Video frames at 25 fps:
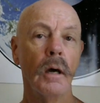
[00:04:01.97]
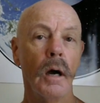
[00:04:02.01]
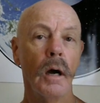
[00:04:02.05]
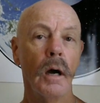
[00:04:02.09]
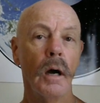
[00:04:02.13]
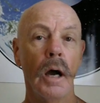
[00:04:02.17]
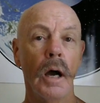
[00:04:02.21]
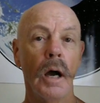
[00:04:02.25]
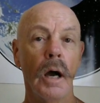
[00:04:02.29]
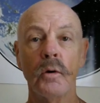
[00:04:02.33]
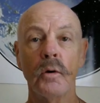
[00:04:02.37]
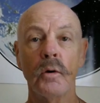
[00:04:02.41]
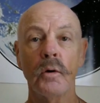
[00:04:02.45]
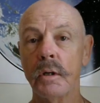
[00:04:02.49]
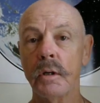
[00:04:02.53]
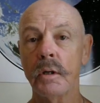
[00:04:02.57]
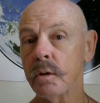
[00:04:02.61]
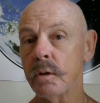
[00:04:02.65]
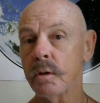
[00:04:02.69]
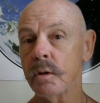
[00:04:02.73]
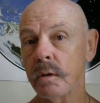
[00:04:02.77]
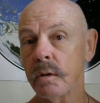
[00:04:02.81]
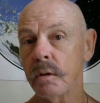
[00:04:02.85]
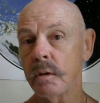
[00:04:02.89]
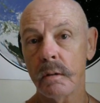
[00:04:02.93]
I'd go
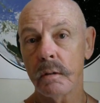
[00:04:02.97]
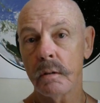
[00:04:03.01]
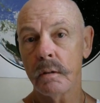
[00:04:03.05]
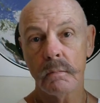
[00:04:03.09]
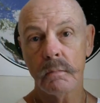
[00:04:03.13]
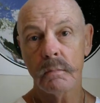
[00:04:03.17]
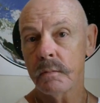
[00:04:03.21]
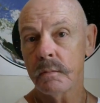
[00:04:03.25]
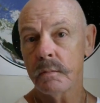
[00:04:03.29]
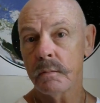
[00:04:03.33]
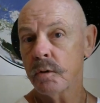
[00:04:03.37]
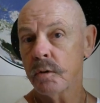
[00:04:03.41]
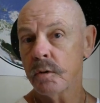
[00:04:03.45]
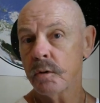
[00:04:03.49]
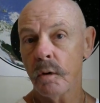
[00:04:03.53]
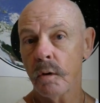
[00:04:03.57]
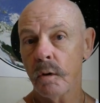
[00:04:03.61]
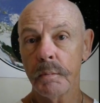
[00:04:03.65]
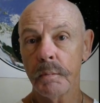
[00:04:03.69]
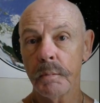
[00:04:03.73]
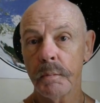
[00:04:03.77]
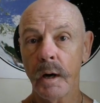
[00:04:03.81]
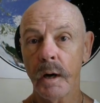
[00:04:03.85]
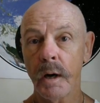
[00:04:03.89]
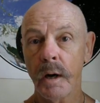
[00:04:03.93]
into a store
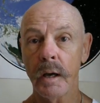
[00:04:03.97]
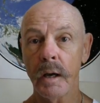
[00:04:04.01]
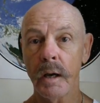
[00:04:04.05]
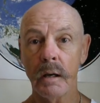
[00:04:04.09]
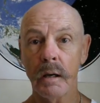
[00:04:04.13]
and buy a